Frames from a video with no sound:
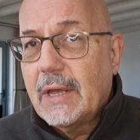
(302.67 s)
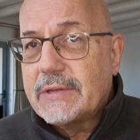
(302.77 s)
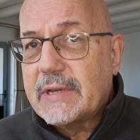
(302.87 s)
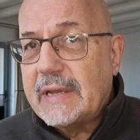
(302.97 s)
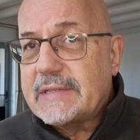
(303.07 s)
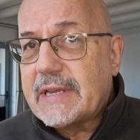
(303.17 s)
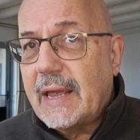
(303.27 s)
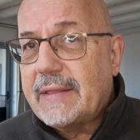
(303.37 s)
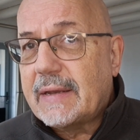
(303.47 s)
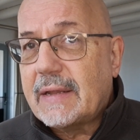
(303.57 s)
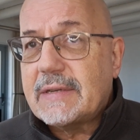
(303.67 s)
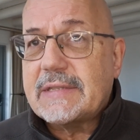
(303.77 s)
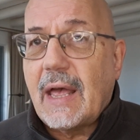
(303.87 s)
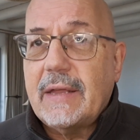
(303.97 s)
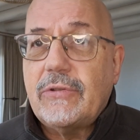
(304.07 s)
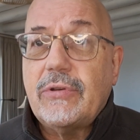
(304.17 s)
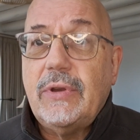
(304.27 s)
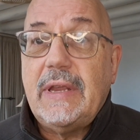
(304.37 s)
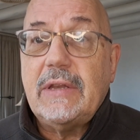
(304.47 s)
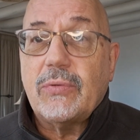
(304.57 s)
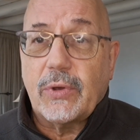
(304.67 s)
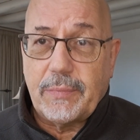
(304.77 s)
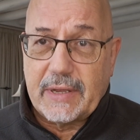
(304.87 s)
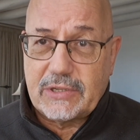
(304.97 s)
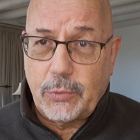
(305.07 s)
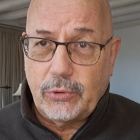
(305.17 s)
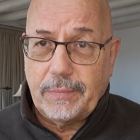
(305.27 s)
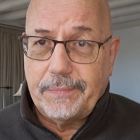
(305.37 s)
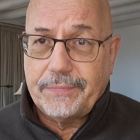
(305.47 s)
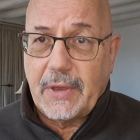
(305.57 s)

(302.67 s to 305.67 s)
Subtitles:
So let's say that I decide to eat with my spoon.